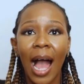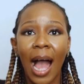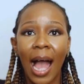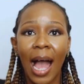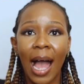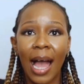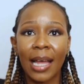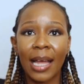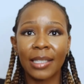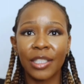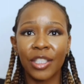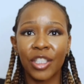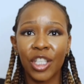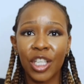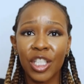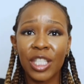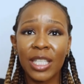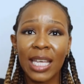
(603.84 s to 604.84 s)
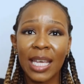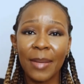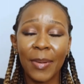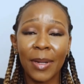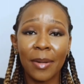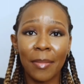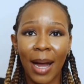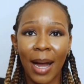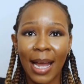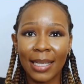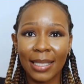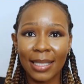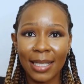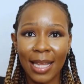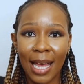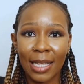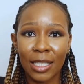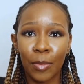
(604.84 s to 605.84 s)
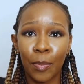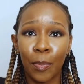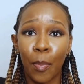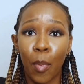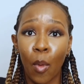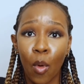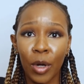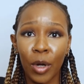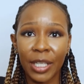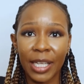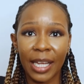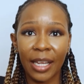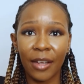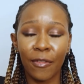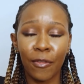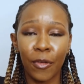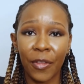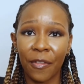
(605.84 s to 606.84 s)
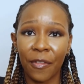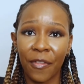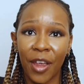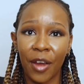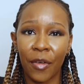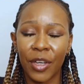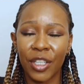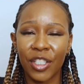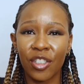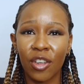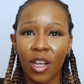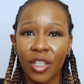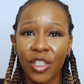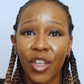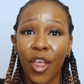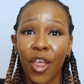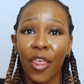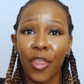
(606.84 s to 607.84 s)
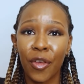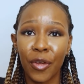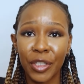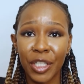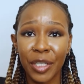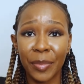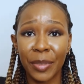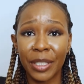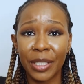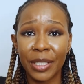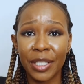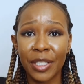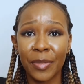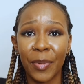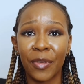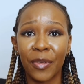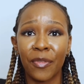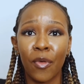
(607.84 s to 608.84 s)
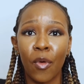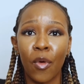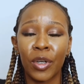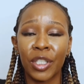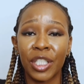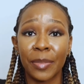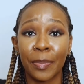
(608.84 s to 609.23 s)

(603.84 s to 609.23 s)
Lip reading: and just keep in mind that boarding for the ferry starts 30 minutes before